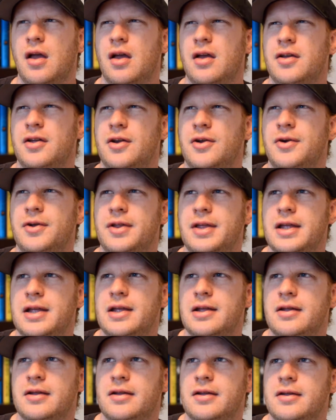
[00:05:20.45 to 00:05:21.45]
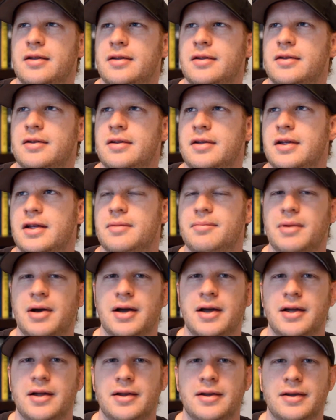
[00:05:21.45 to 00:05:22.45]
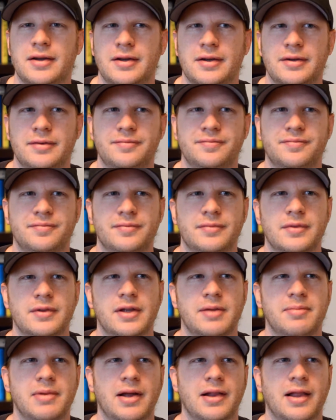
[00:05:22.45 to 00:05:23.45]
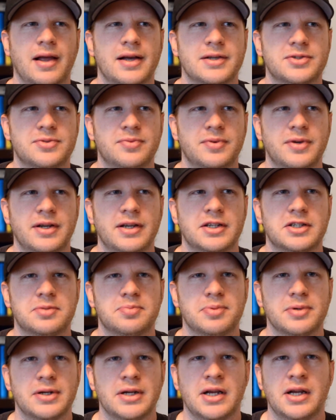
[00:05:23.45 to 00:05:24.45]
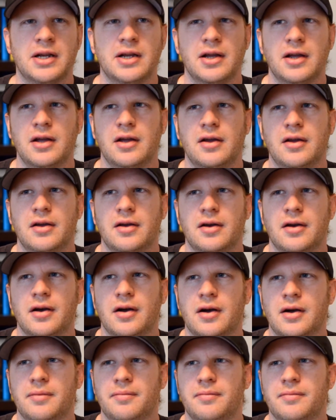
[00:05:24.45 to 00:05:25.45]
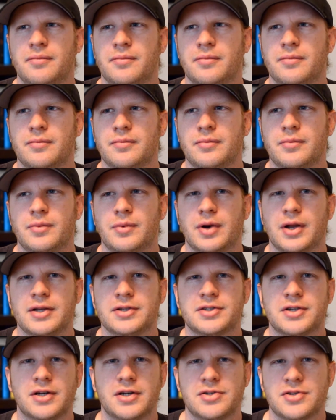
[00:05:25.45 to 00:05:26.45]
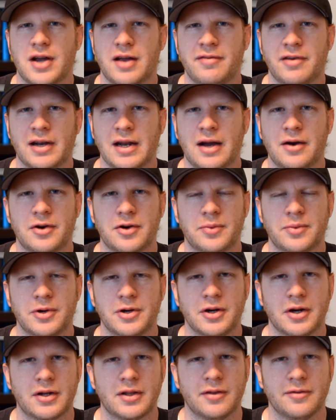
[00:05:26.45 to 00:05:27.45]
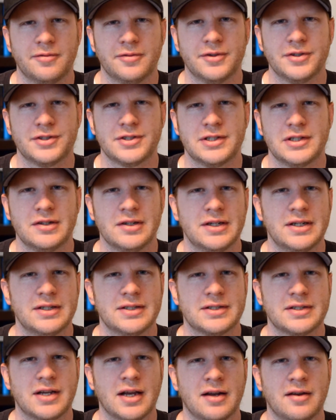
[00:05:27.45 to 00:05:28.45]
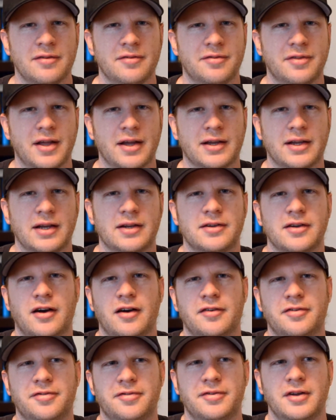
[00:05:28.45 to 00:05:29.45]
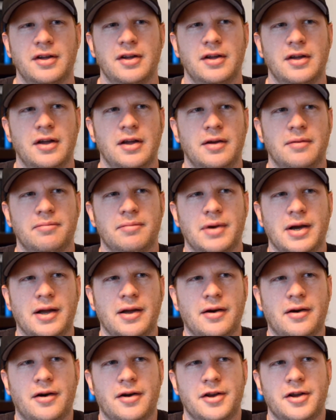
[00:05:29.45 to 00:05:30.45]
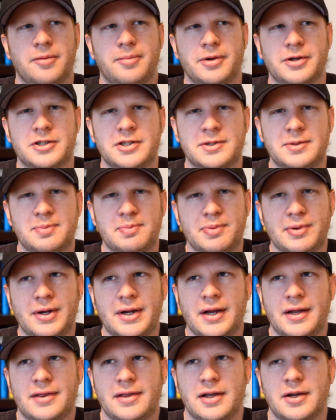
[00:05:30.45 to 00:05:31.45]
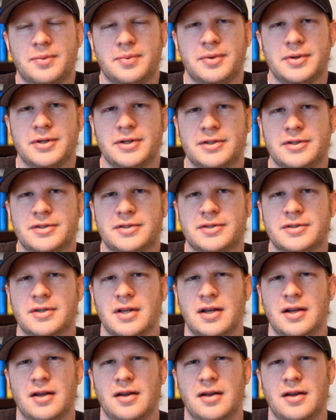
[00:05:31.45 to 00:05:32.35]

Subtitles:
You know, in my last reading spree, when I started driving an hour to work, the first series kind of that kicked off my audiobook spree, I think, was